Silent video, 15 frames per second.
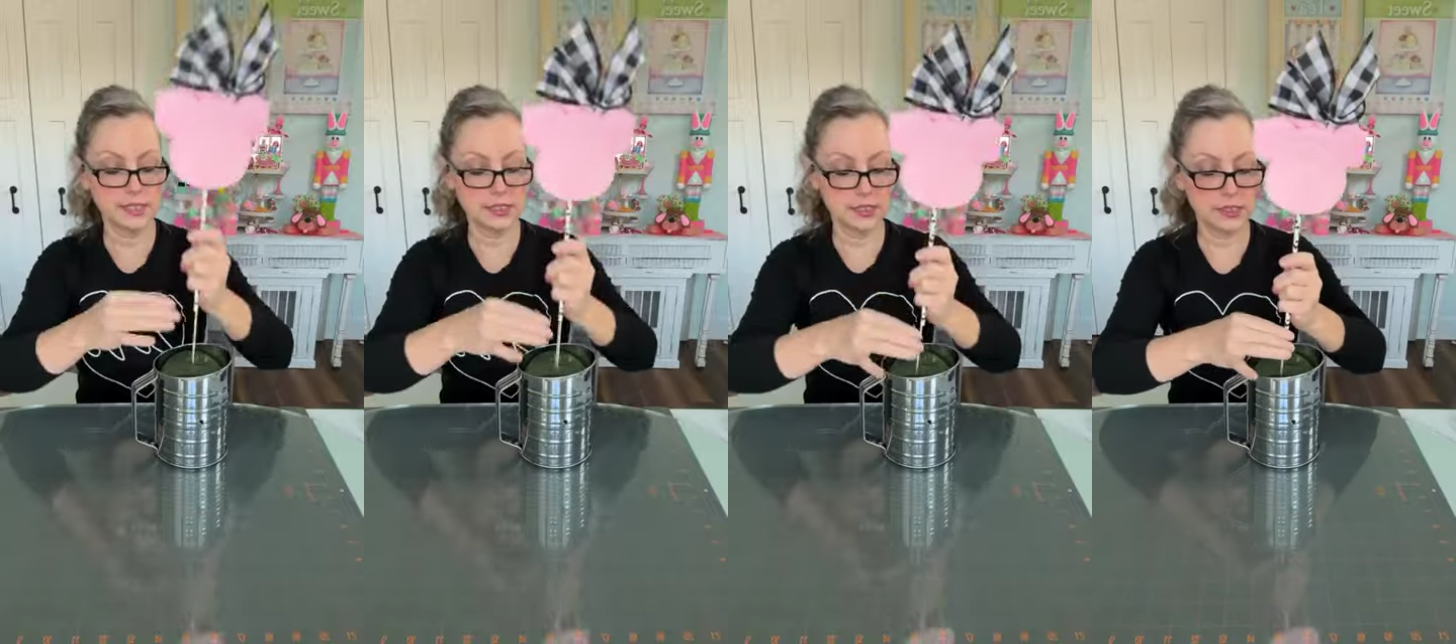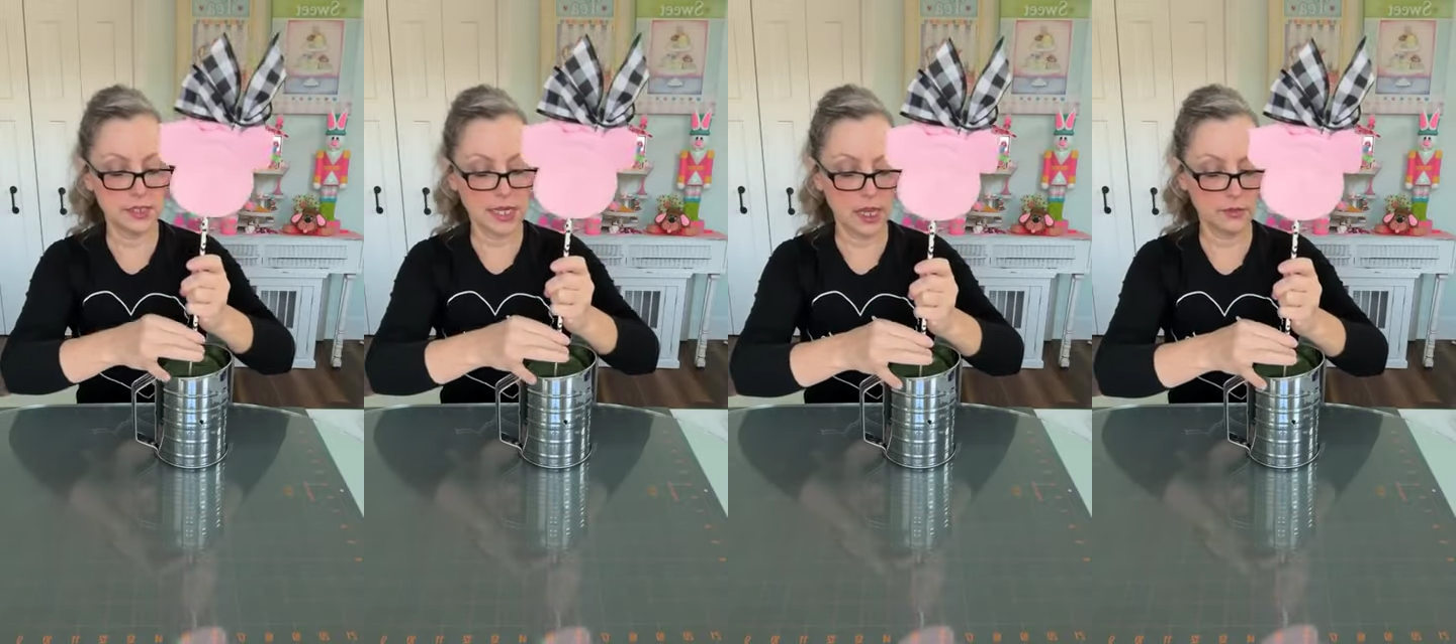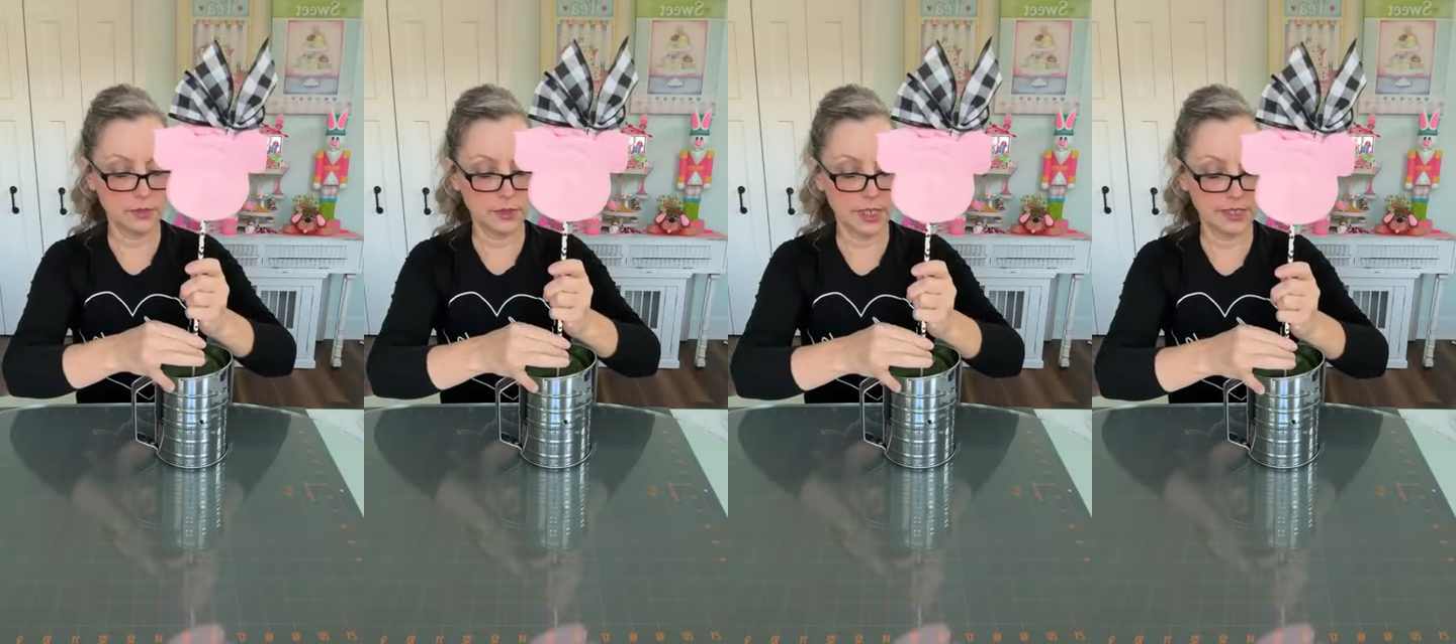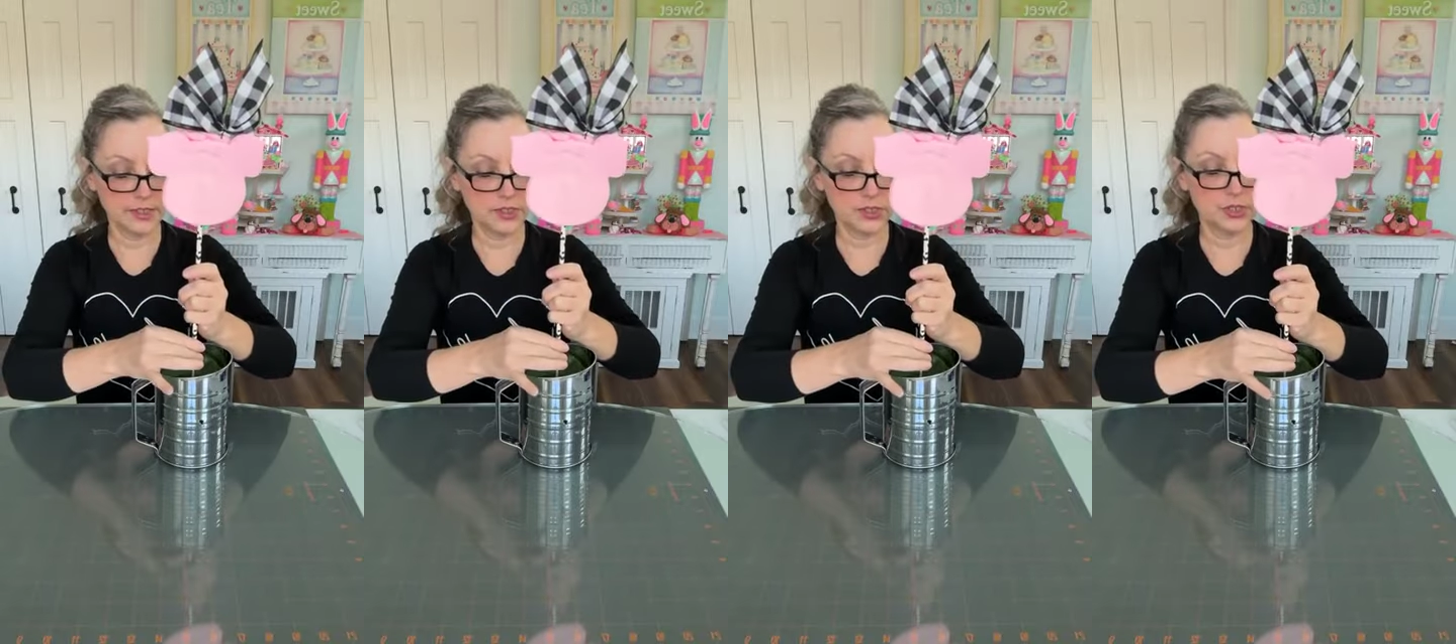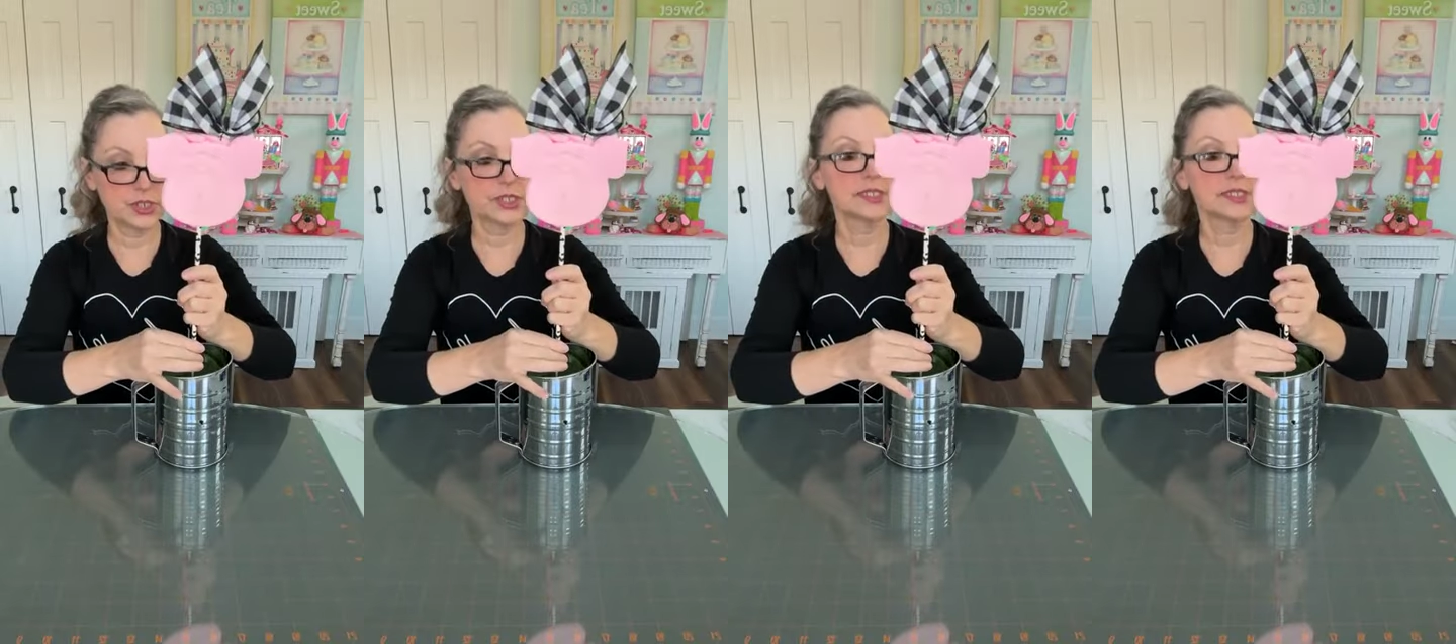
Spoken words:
this down. Let's